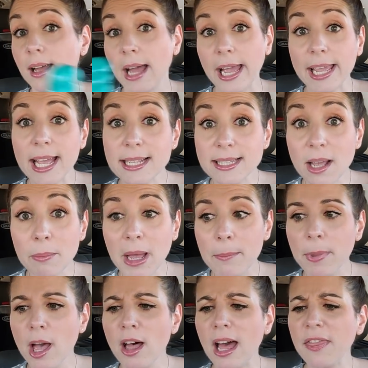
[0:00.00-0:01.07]
I guess that might
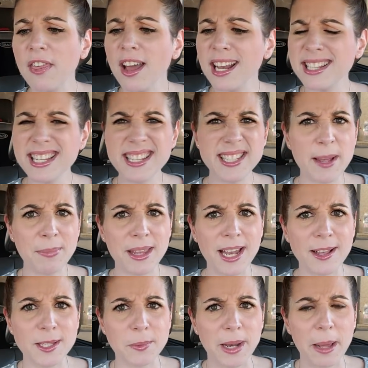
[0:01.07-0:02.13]
be all. I thought it did something
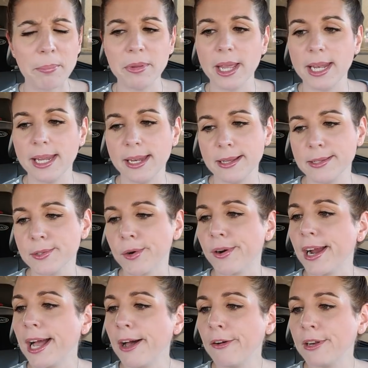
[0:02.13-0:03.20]
else when I played it in
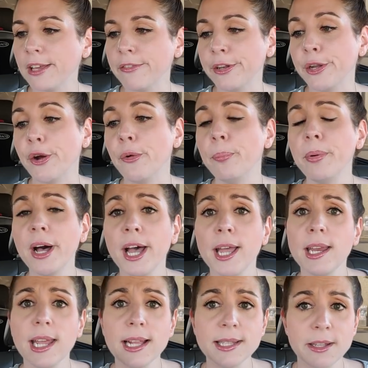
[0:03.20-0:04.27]
store. I don't even know.
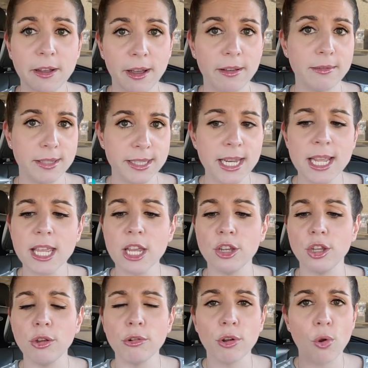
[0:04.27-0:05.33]
But it's a
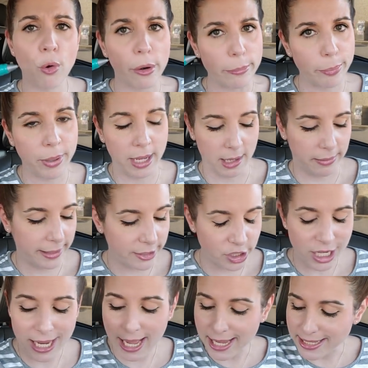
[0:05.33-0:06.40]
stinking unicorn pin. Like,
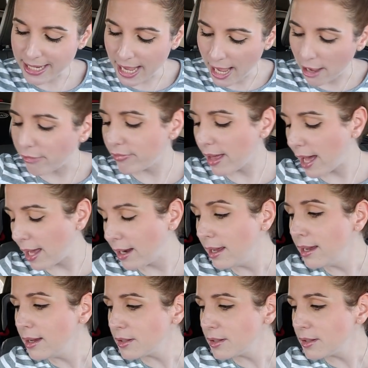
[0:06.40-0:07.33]
she had to have that.